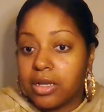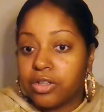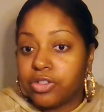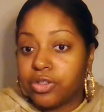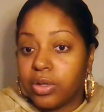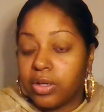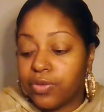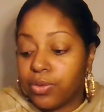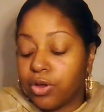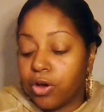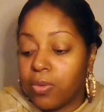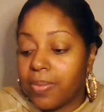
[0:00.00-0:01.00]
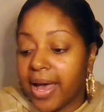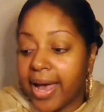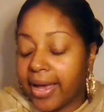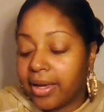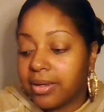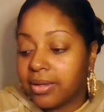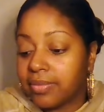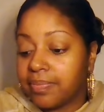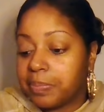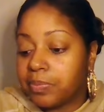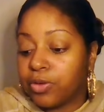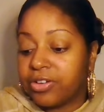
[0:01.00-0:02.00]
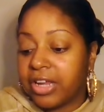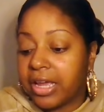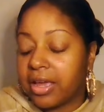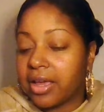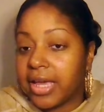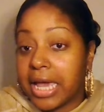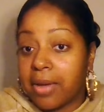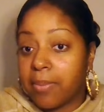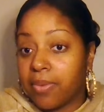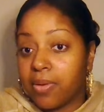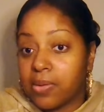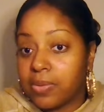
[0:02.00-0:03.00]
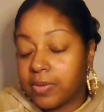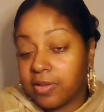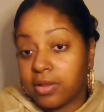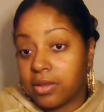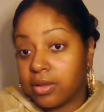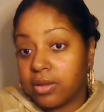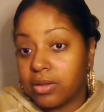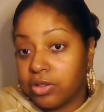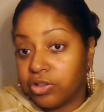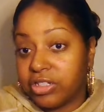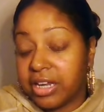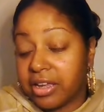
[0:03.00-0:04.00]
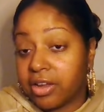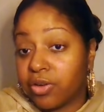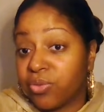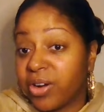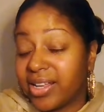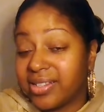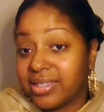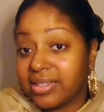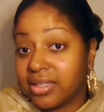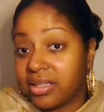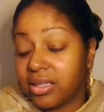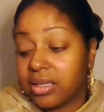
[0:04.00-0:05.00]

So if you go back, you're taking a gamble. You're taking a risk.